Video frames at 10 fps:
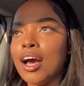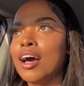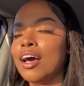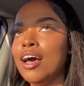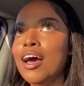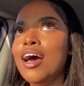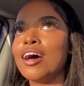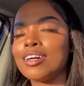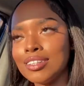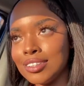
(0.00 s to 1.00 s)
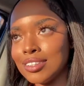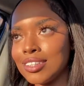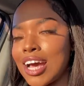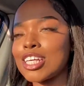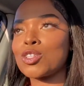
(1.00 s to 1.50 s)

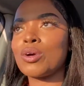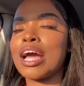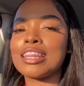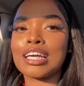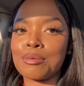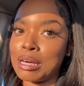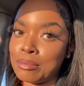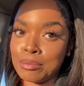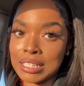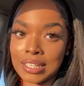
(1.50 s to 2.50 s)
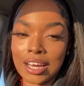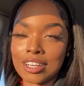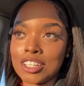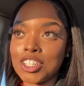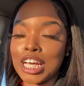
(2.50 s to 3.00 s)
I swear, I think I might be missing out
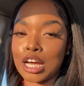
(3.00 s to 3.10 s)
on the check.